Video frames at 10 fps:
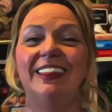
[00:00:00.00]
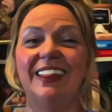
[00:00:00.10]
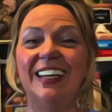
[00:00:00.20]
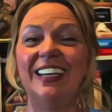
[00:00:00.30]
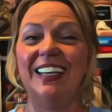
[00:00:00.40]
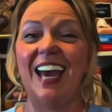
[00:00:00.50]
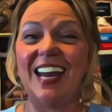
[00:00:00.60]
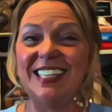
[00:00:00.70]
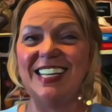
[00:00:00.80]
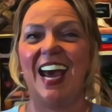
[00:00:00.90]
The
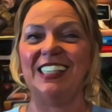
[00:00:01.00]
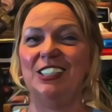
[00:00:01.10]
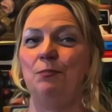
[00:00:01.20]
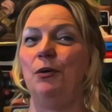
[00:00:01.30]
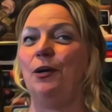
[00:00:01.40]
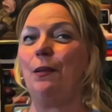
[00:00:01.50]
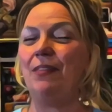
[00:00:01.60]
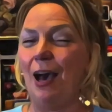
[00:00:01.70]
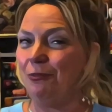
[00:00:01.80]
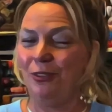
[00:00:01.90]
next book
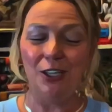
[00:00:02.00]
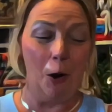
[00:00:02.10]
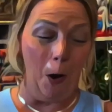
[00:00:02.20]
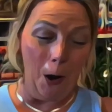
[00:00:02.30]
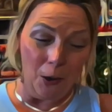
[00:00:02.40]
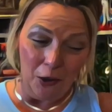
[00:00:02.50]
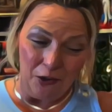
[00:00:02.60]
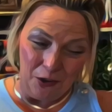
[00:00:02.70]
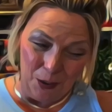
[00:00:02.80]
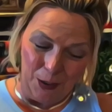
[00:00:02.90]
that we are
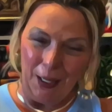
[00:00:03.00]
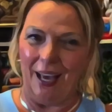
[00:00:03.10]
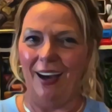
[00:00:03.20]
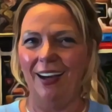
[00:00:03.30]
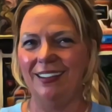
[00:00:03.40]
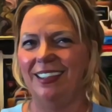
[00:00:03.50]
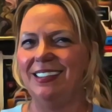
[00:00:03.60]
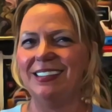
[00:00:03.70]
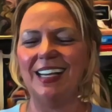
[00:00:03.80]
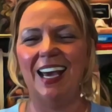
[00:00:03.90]
looking at
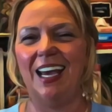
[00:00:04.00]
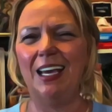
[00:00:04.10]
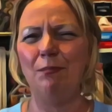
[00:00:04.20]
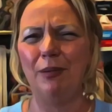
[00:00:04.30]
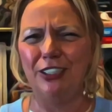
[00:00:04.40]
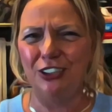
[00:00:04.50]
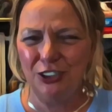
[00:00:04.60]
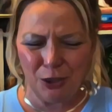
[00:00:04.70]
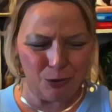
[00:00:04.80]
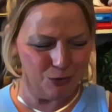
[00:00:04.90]
is a
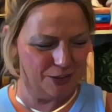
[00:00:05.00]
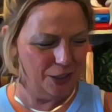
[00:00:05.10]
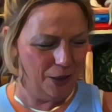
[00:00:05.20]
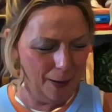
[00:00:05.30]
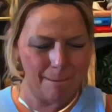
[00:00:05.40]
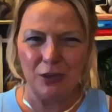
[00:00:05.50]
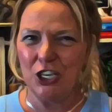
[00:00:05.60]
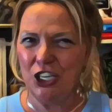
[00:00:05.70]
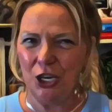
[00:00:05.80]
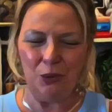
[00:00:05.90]
beaut, a
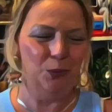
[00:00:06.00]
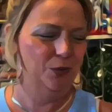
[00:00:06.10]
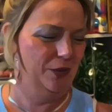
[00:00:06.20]
beaut.